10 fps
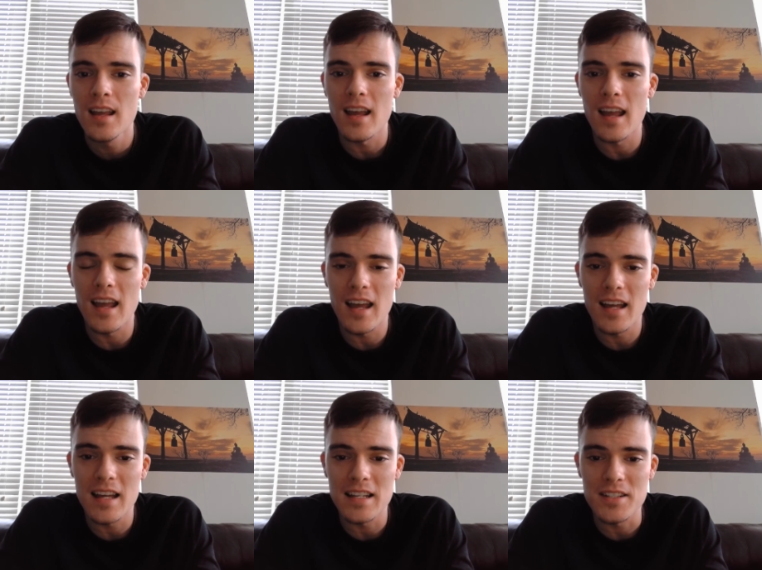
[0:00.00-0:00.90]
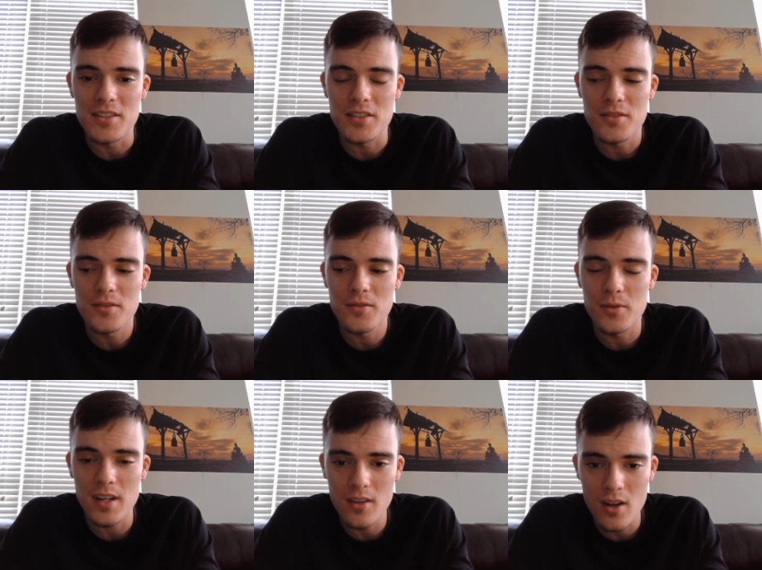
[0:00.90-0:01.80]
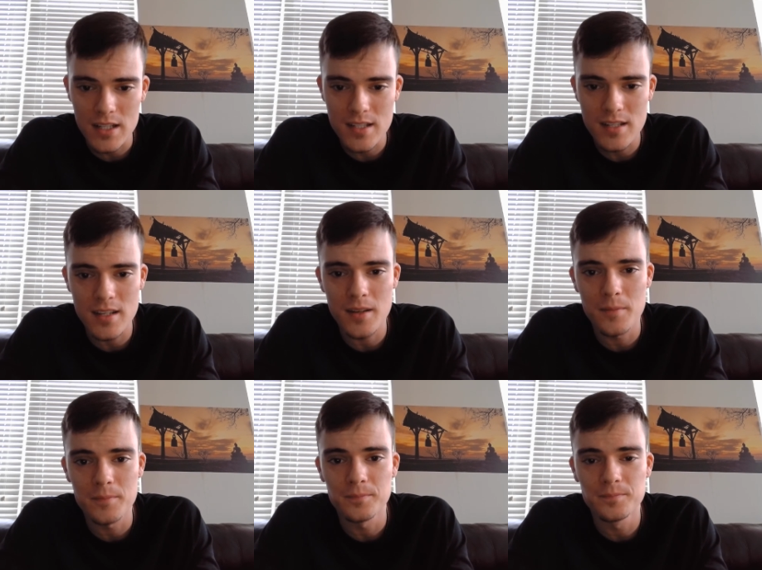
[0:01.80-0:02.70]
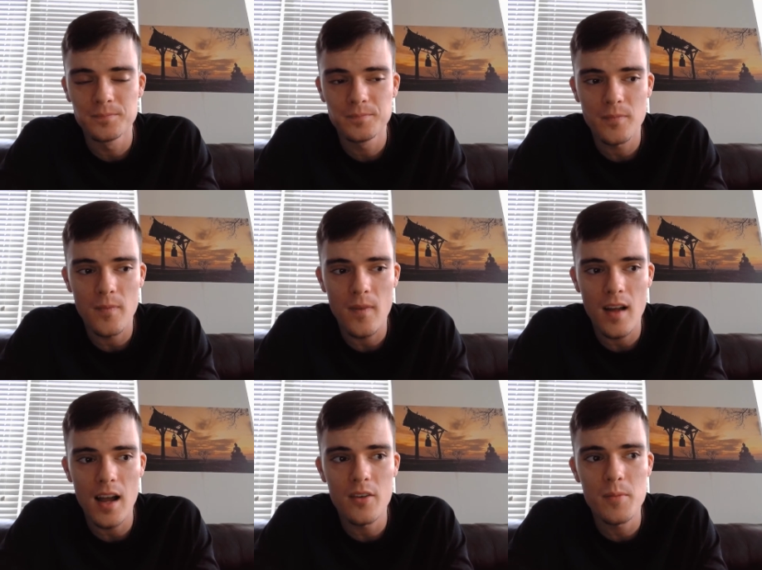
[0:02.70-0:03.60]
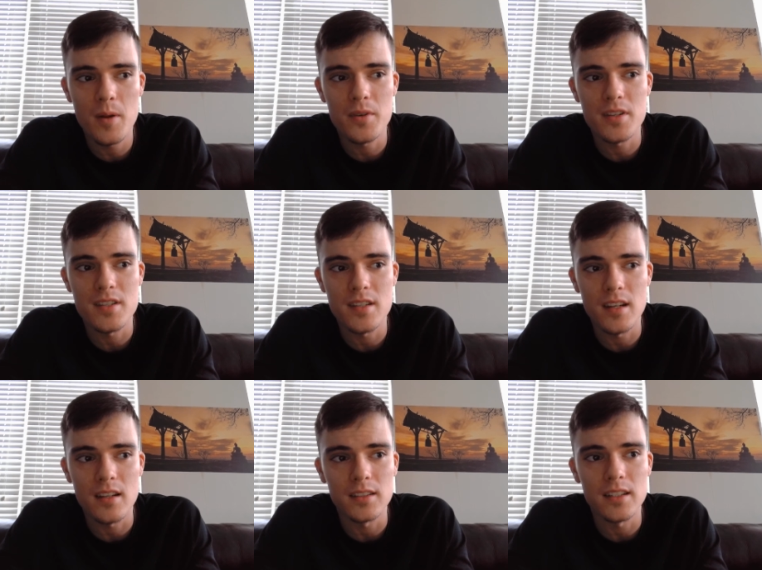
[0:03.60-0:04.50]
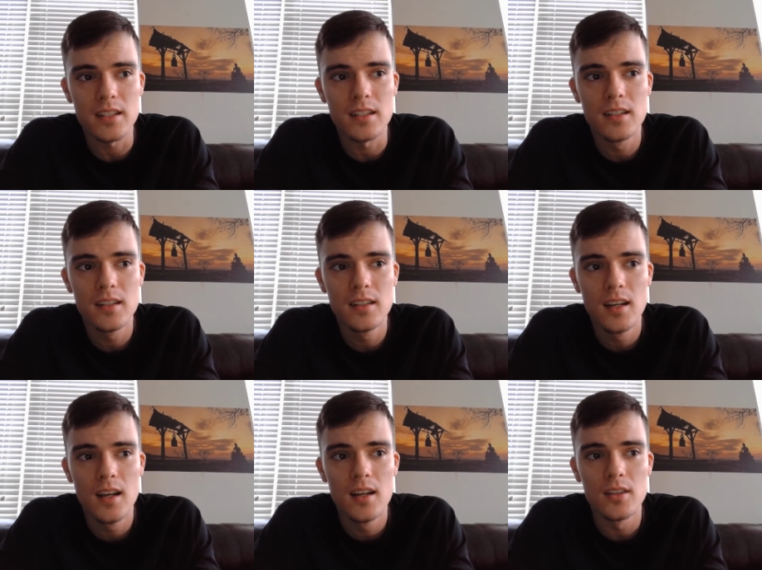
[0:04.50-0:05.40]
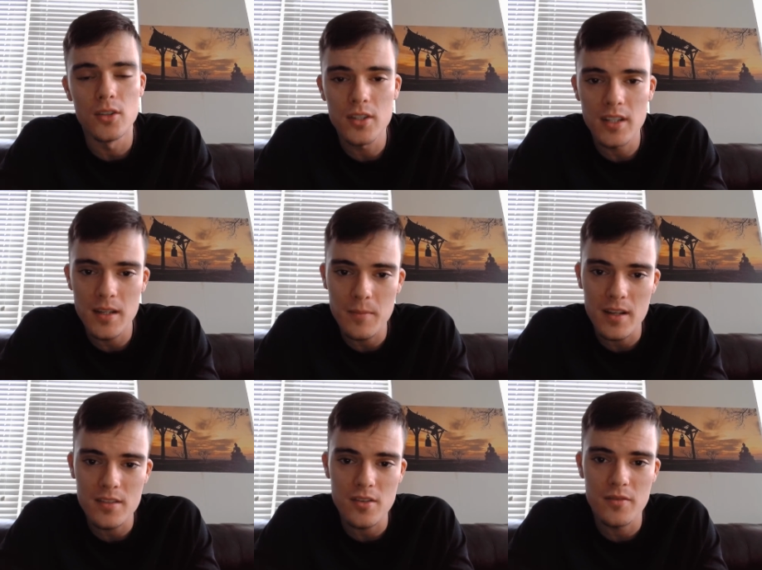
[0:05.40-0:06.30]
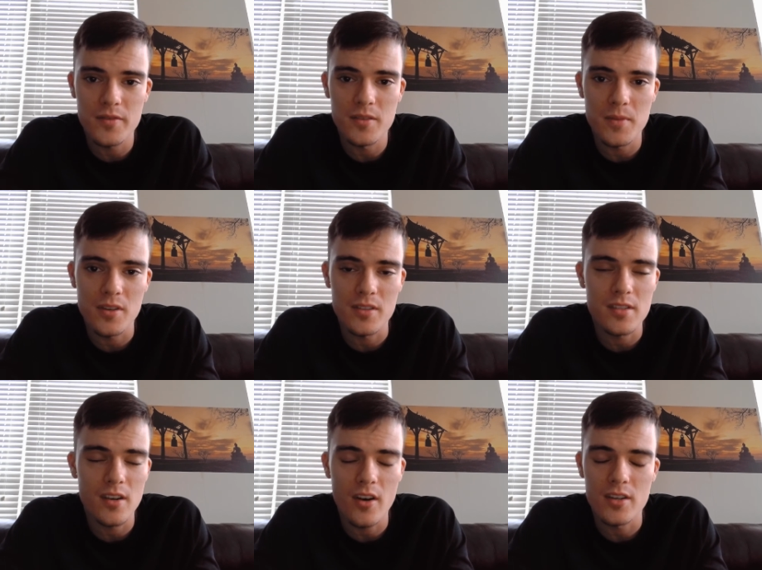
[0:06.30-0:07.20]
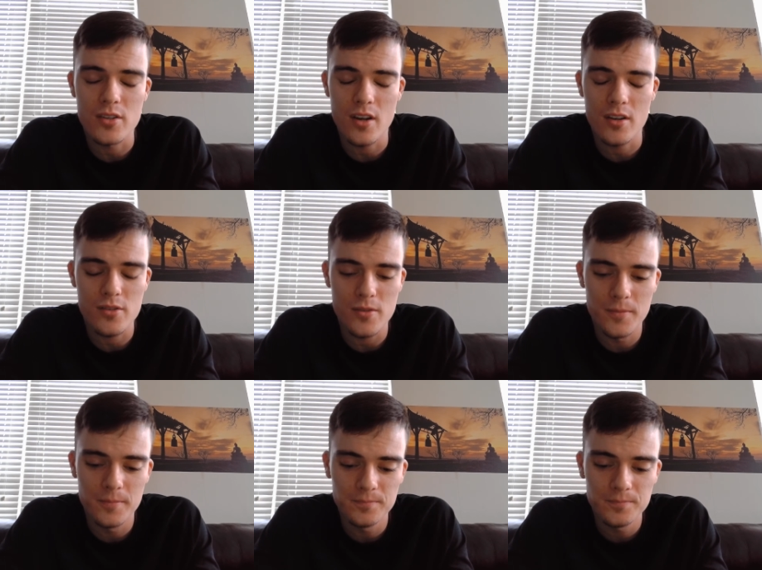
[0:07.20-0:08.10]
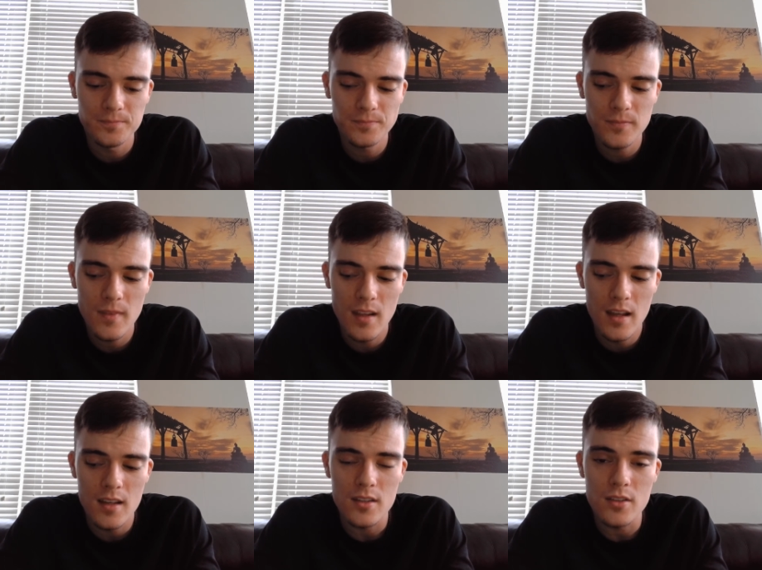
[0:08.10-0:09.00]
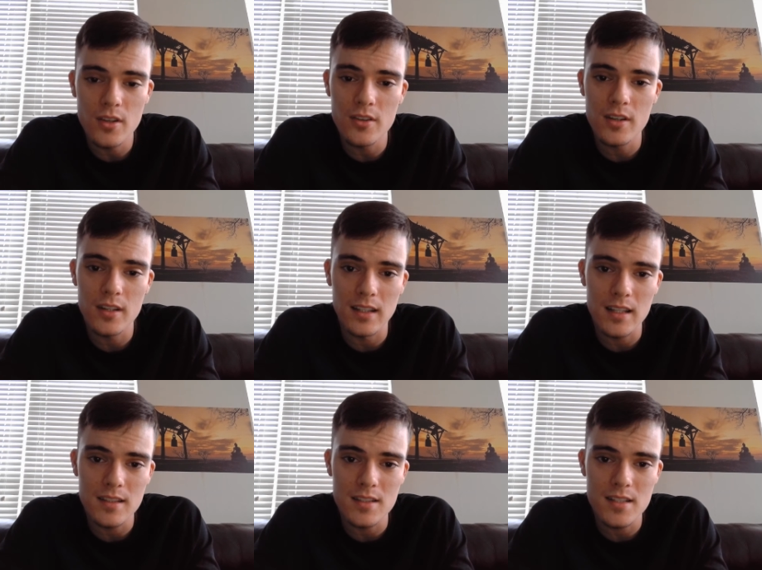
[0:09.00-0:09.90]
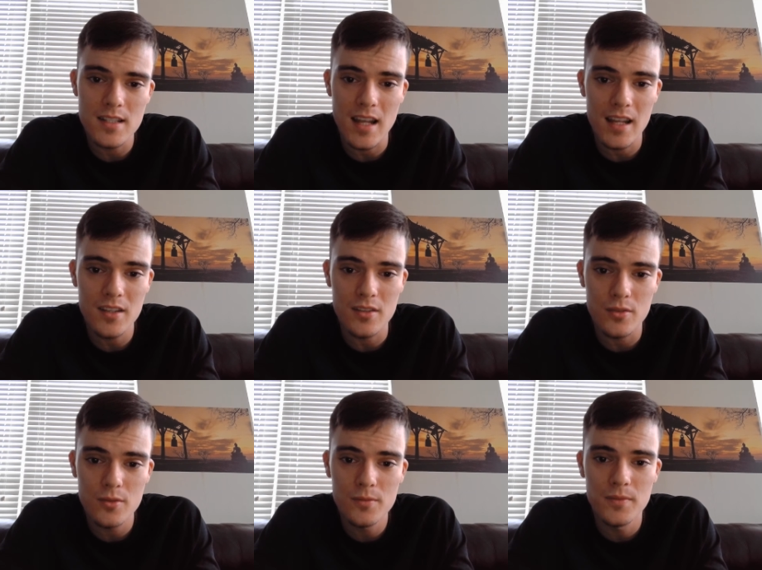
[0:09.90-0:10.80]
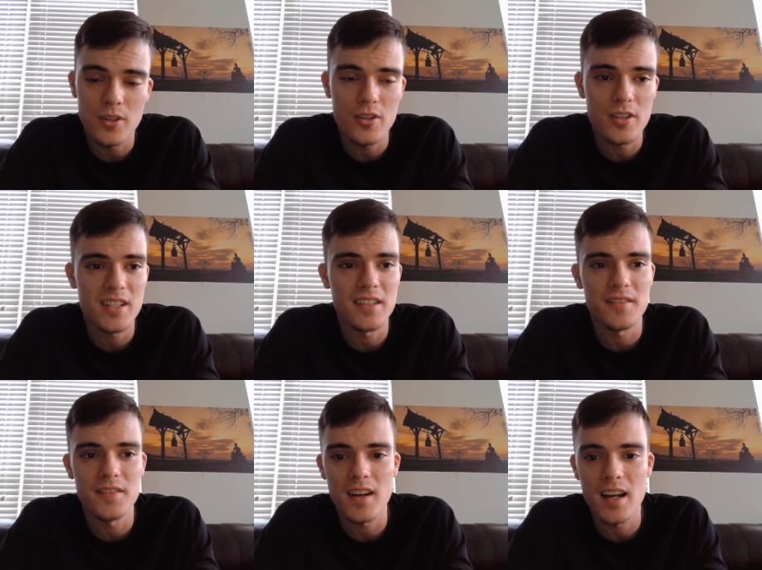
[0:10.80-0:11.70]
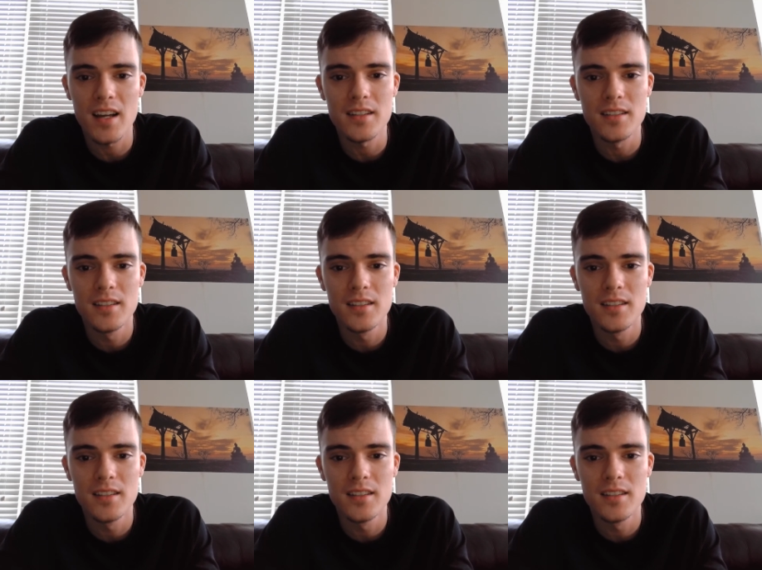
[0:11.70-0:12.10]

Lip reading: And when I lost him, I remember distinctly looking at myself in the mirror and saying, all right, Josh, you're either going to let this take you, you're going to confide